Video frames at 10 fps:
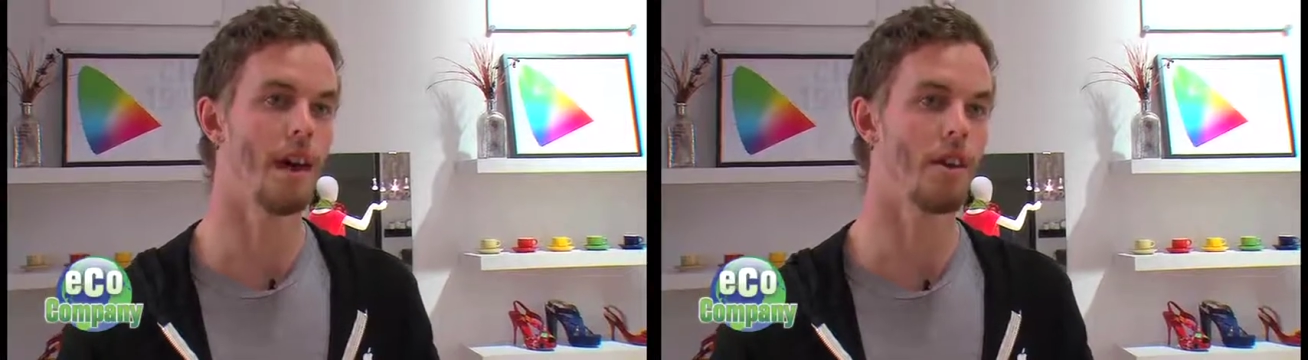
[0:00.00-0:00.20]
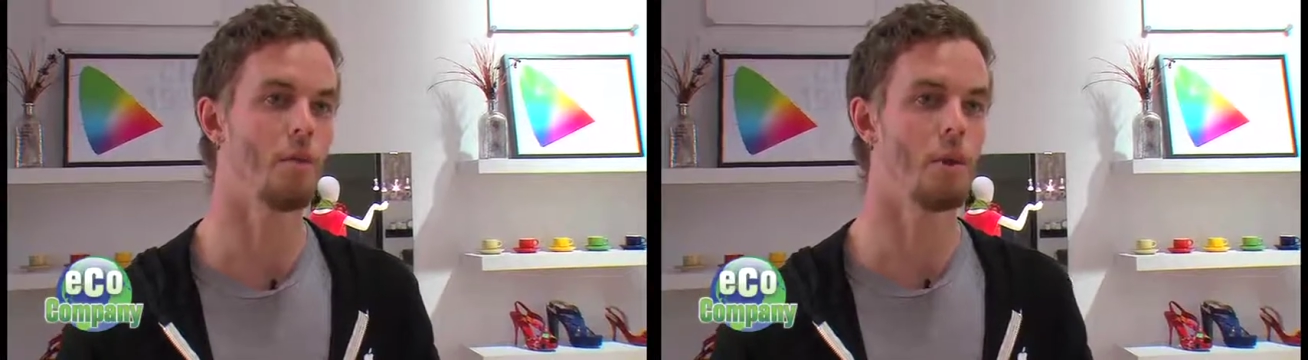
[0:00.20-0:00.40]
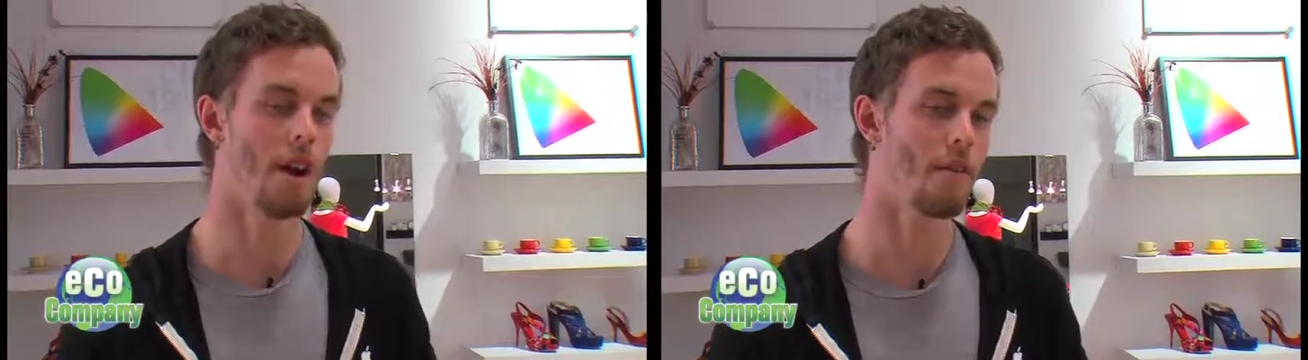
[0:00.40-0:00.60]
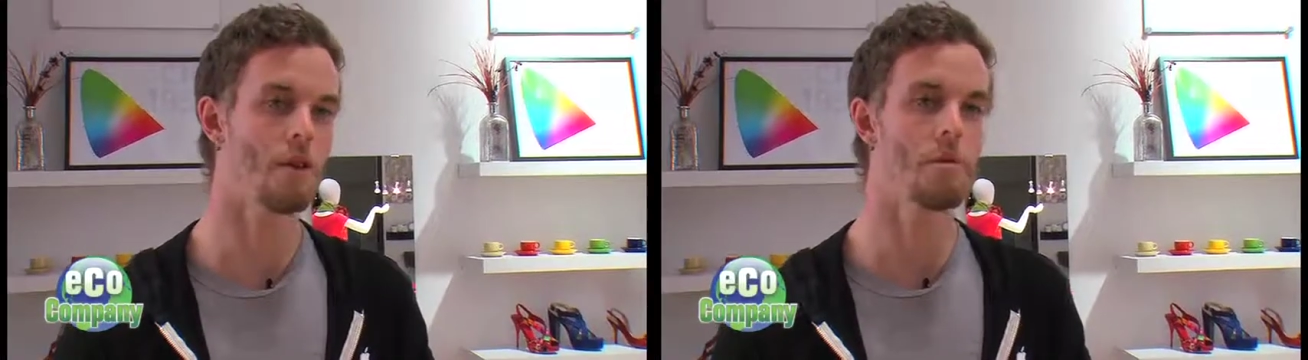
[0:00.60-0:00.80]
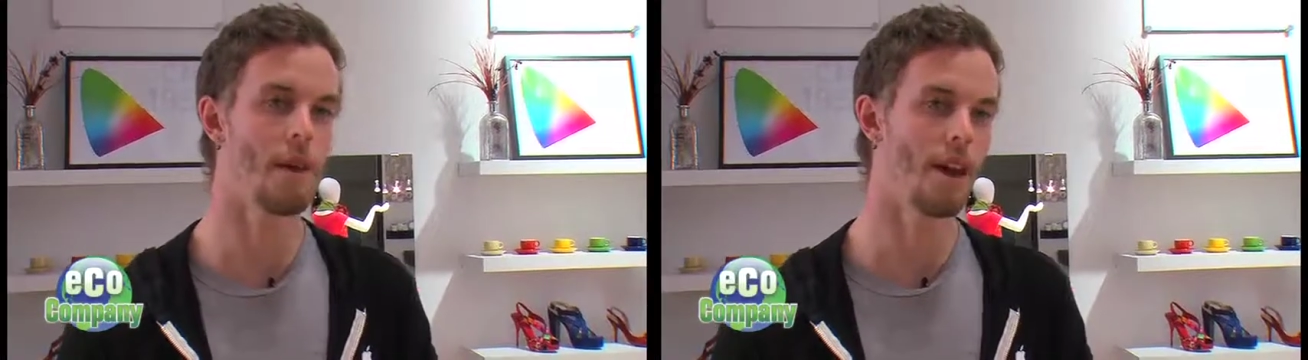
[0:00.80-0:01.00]
that whatever
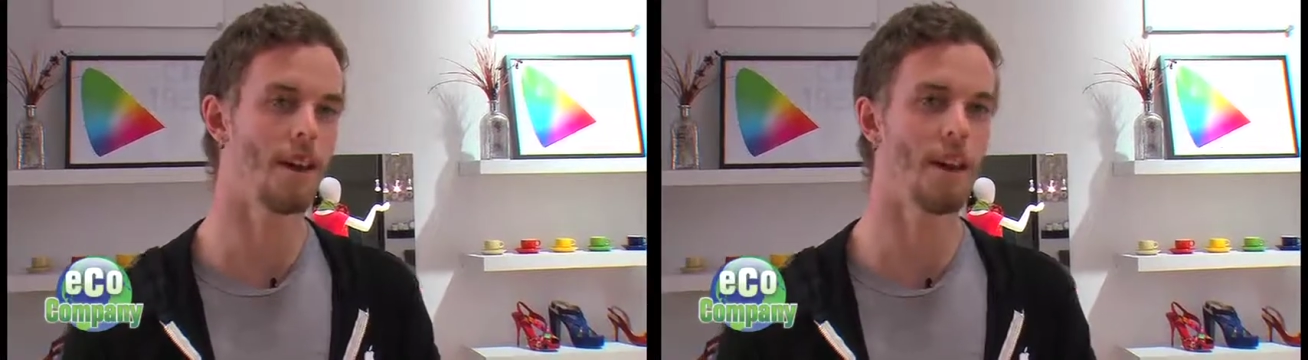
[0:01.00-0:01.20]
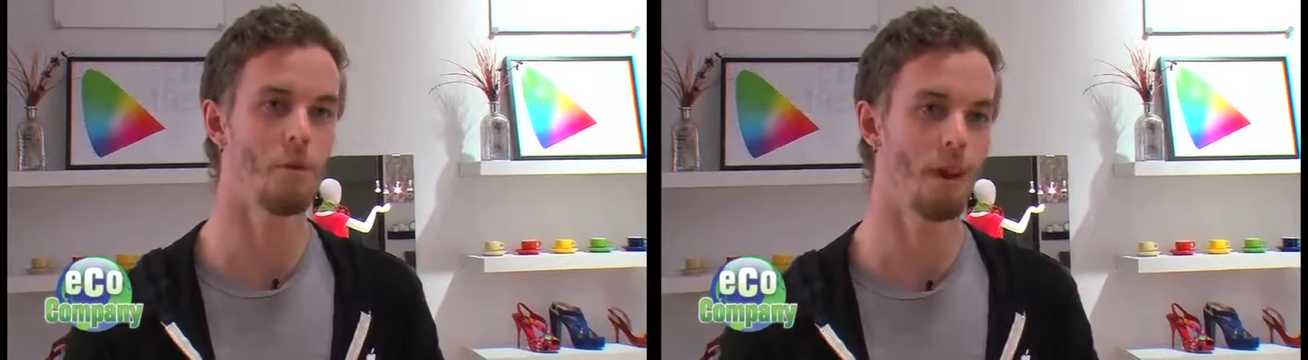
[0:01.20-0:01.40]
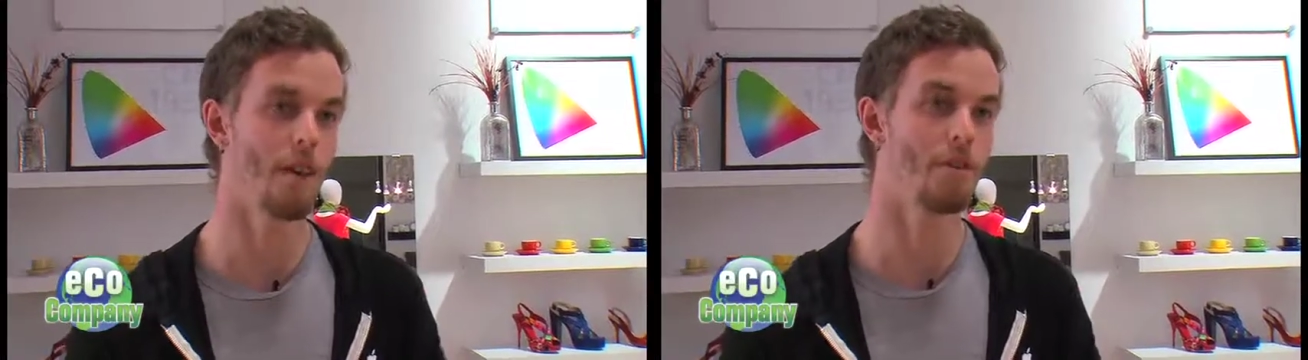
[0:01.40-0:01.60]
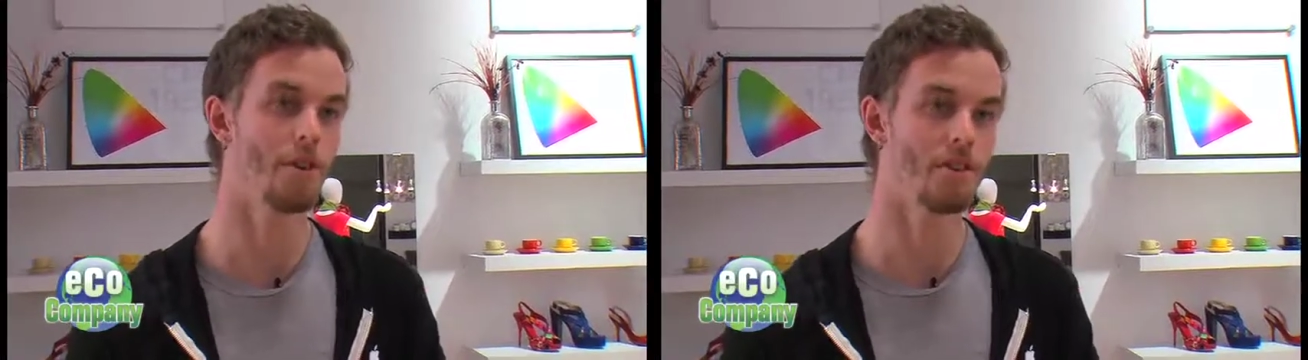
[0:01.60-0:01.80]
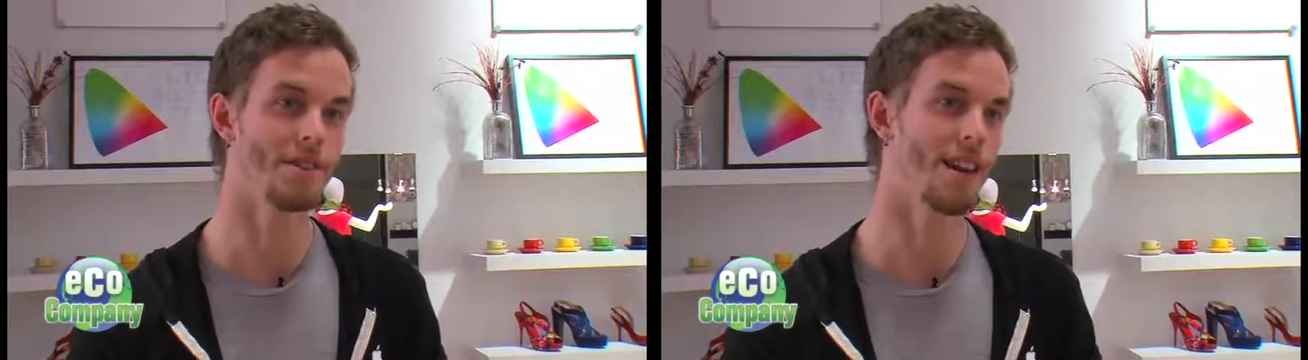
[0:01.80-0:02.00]
you're making and whatever
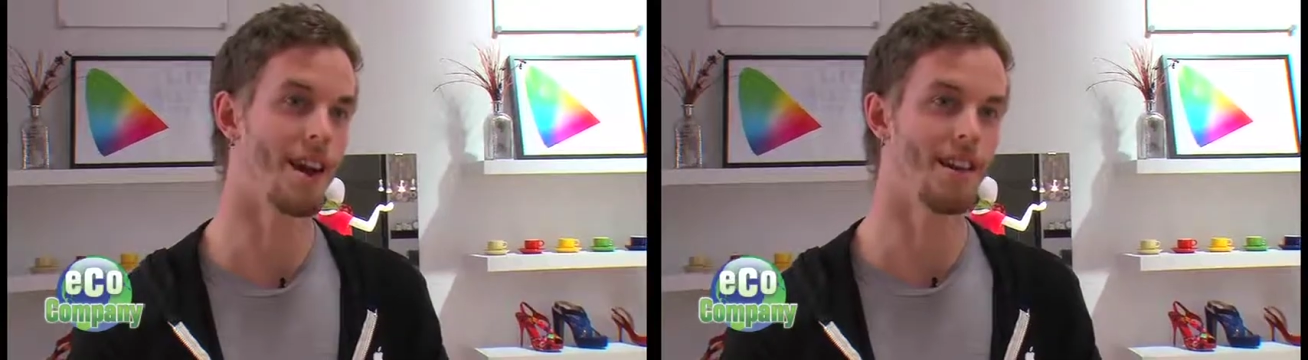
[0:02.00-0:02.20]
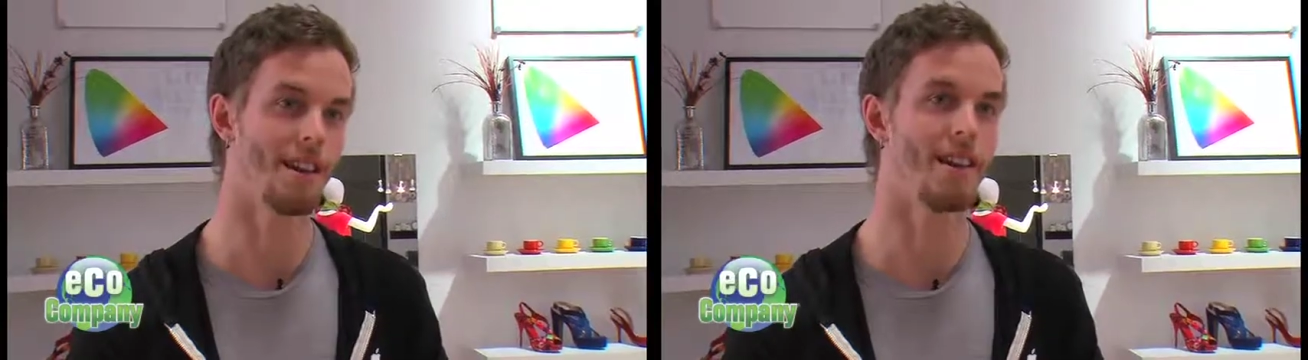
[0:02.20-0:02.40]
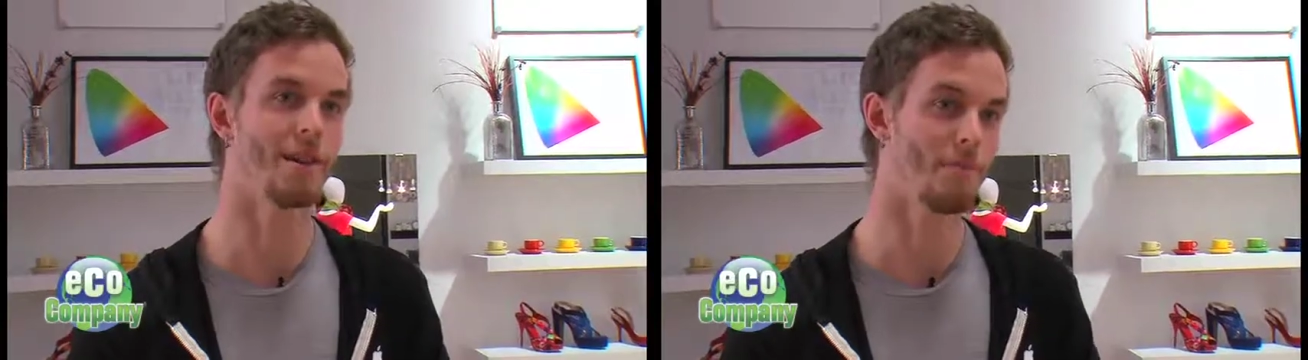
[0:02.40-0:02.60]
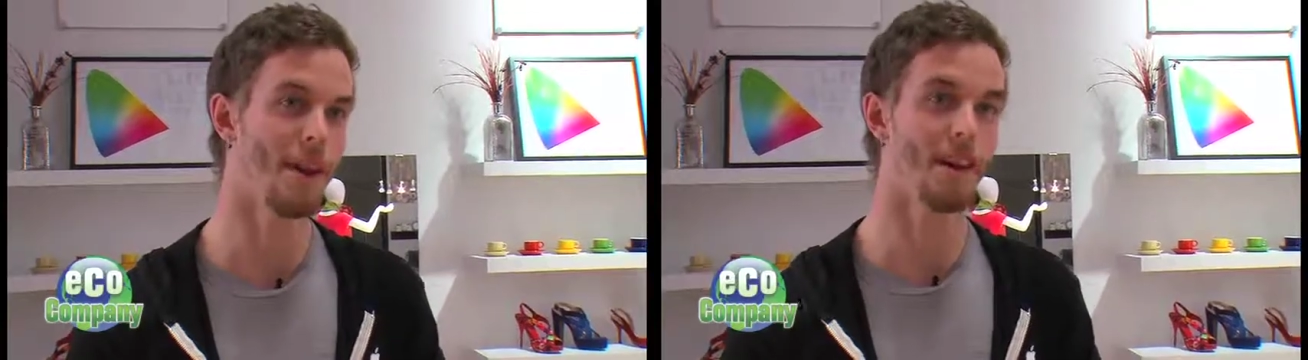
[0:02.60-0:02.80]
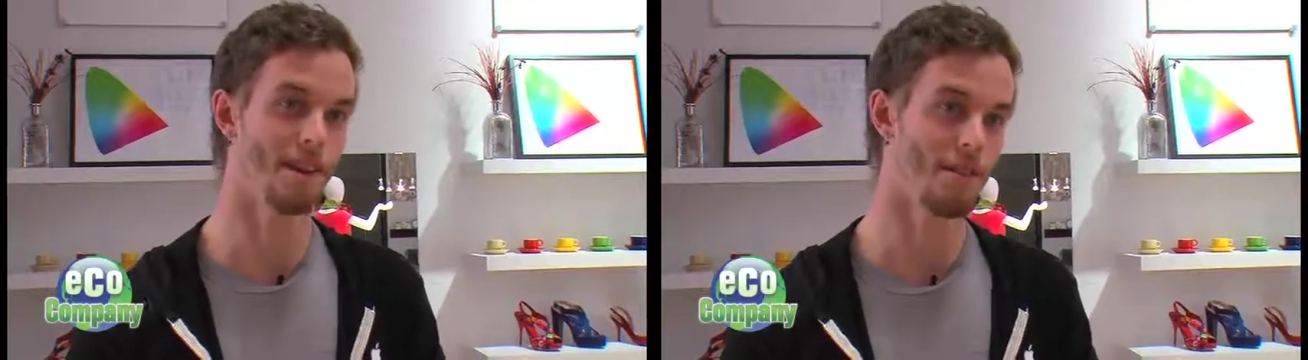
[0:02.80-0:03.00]
you're designing is
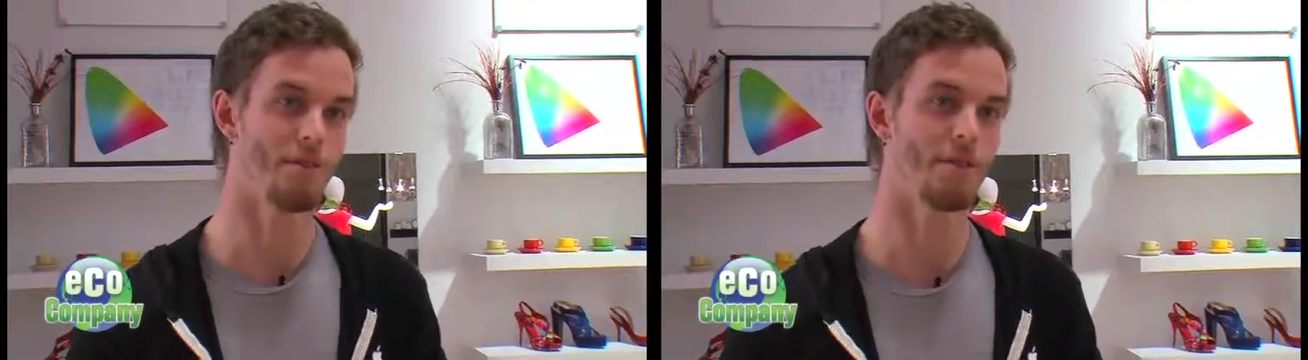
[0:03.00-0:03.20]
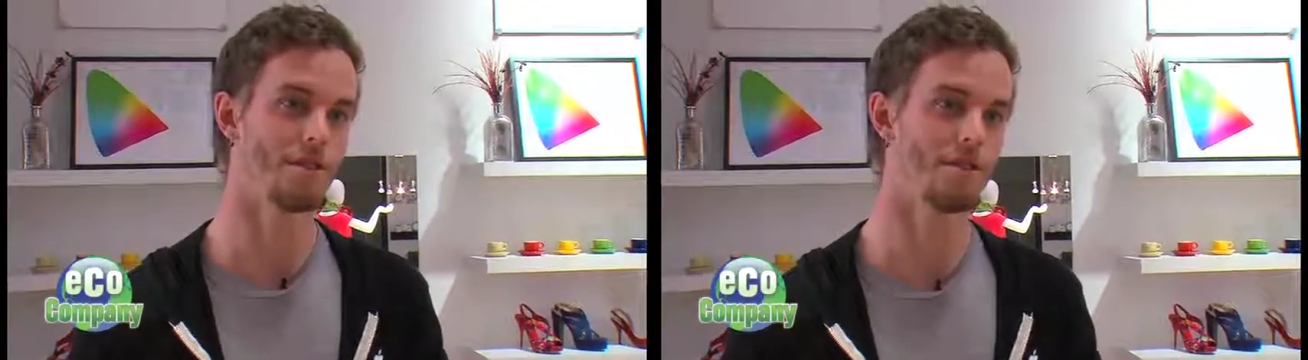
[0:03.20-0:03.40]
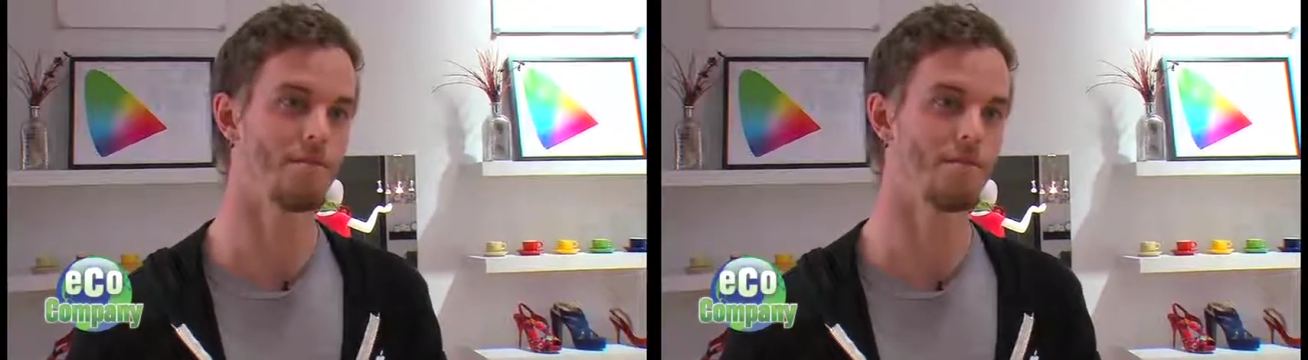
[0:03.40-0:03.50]
making a difference.